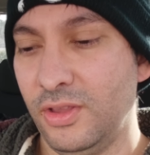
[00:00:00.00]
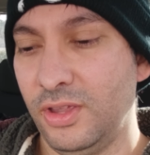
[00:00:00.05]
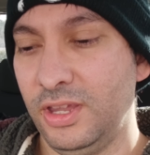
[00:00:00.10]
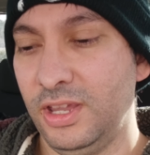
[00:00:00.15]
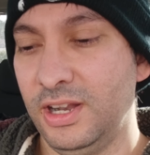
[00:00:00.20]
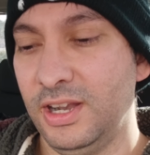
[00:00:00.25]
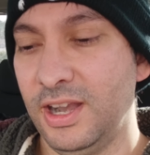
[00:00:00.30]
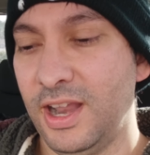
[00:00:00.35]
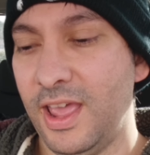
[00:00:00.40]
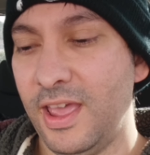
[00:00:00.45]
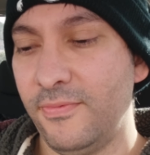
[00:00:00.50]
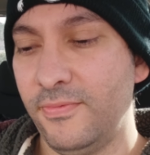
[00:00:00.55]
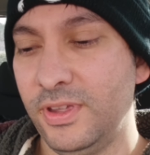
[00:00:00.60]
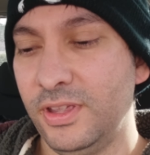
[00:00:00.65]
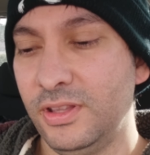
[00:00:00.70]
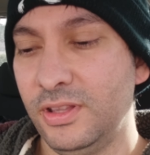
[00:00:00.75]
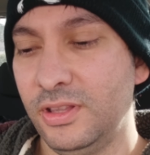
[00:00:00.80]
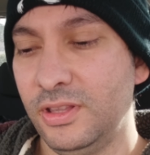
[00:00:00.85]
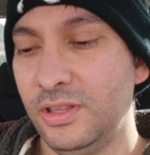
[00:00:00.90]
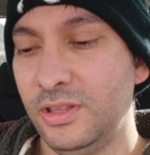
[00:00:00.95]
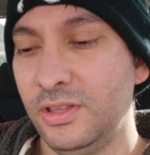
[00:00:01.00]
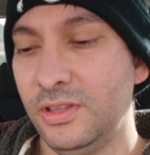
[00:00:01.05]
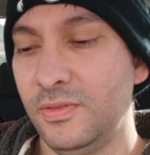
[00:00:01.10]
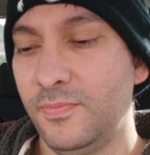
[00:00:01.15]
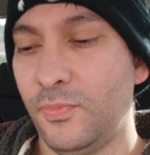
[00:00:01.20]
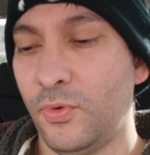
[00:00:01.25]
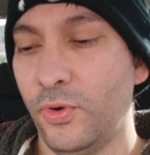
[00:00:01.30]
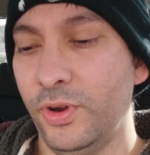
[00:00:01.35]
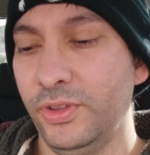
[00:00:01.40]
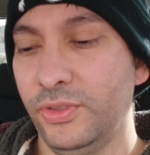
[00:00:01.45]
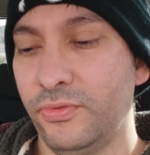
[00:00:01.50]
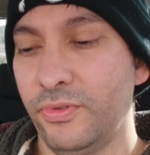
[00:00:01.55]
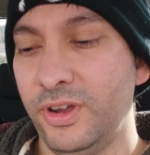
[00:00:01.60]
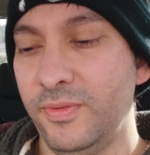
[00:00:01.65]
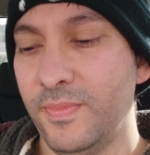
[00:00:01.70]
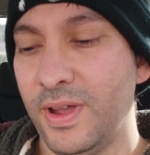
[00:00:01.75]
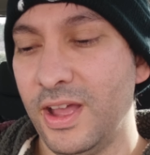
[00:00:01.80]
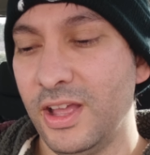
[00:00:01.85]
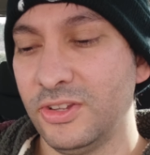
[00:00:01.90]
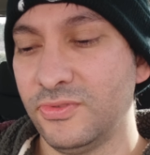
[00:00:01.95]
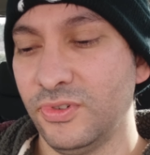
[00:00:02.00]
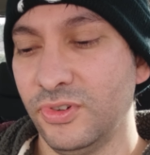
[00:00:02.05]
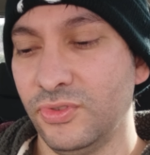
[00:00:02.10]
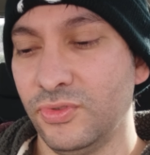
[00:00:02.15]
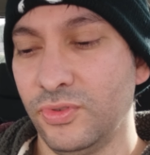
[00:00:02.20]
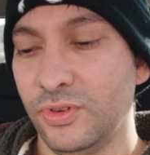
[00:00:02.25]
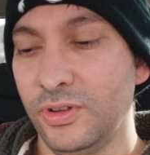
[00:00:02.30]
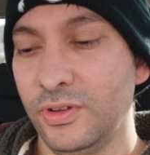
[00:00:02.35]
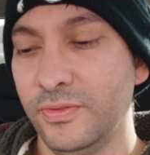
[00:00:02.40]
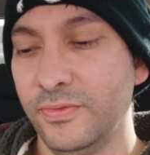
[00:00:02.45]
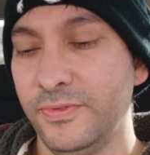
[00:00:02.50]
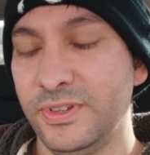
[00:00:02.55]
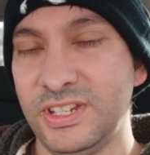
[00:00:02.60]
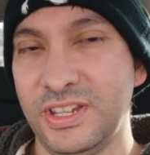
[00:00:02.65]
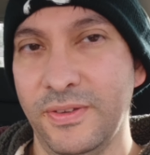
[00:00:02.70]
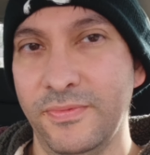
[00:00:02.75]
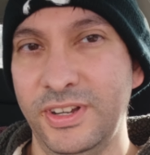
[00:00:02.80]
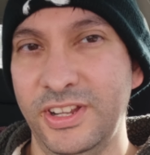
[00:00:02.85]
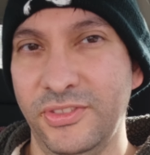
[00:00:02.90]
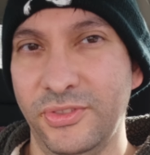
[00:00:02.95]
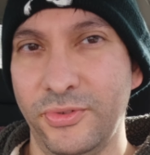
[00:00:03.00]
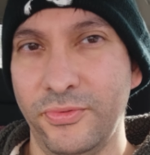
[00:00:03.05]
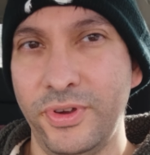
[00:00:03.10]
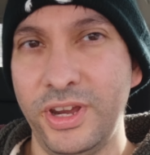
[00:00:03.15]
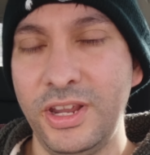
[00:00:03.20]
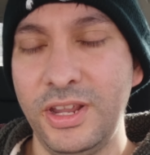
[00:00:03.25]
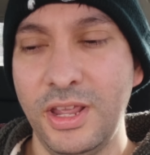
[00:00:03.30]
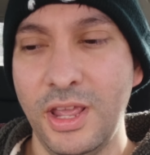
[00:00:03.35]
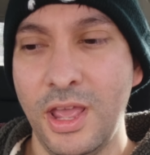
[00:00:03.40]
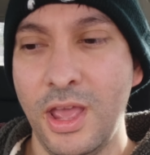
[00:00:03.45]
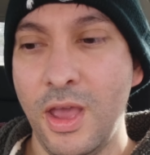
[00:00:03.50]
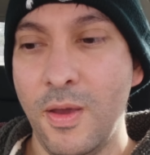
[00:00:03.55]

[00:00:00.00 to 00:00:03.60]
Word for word: 11.3 miles for 12.73.